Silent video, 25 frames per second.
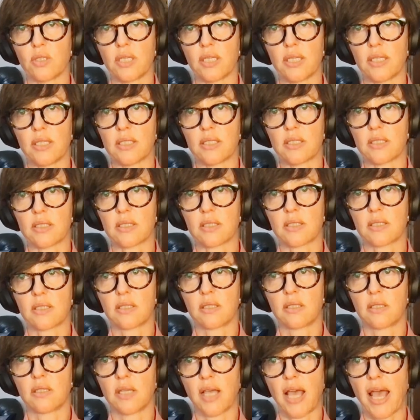is
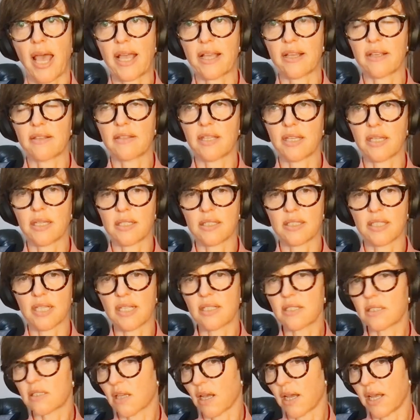hang things
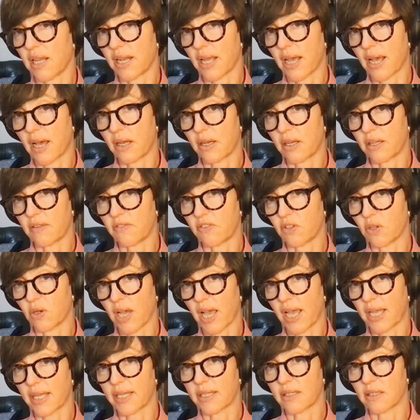inside out if you're
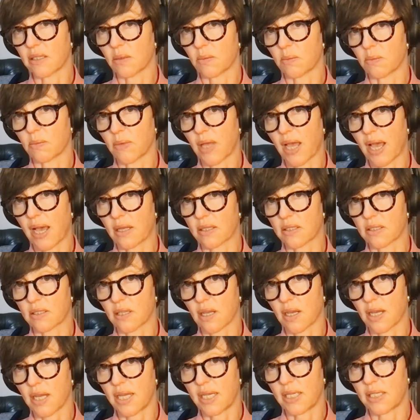hanging them
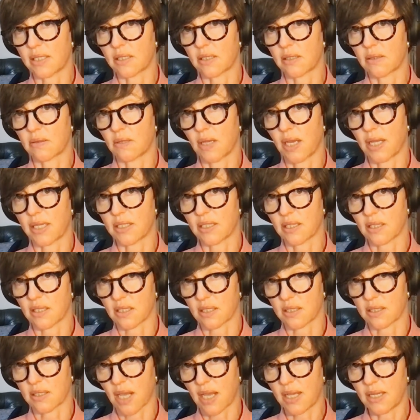outside under the
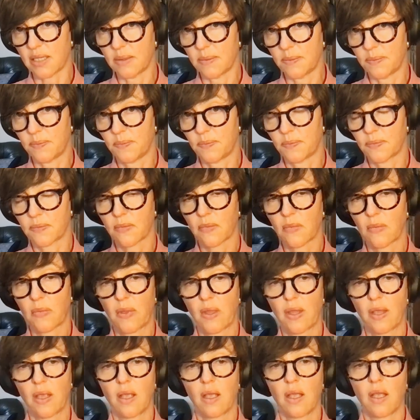sun
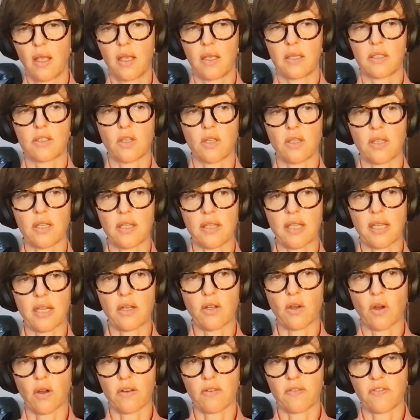so that they're
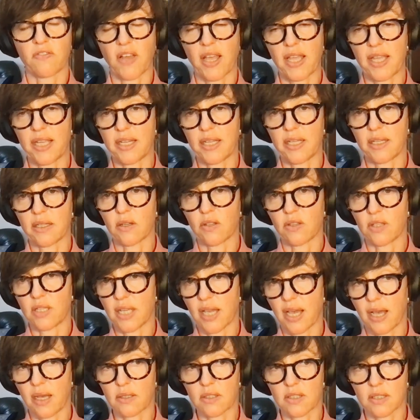not fading on the
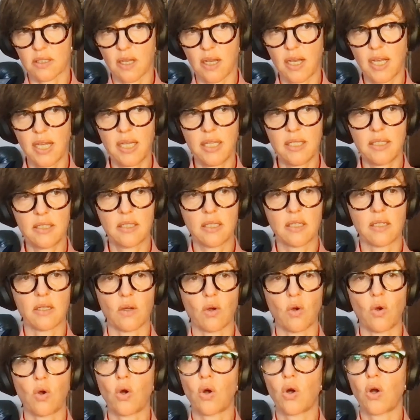outside,
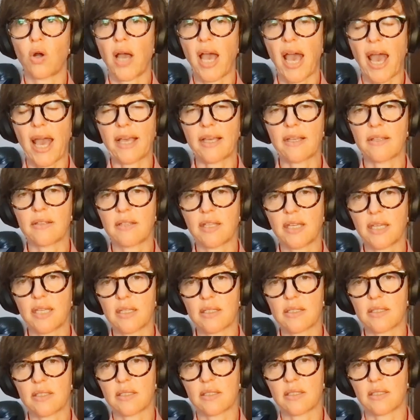or hang
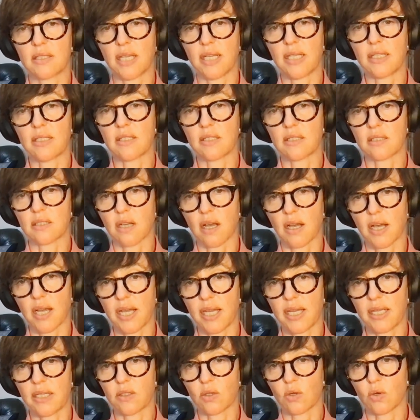things
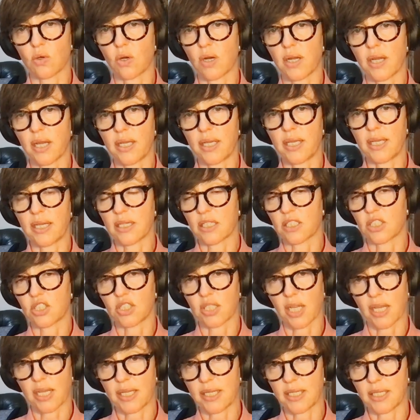inside or in a
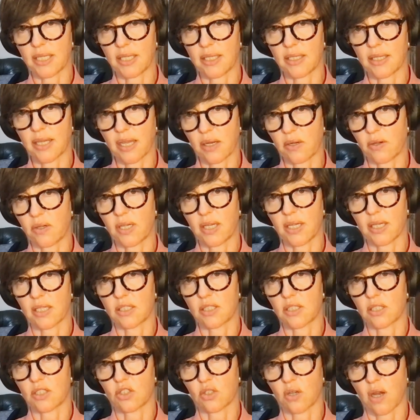shady area
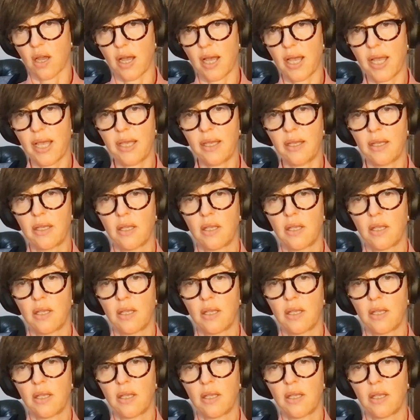to dry.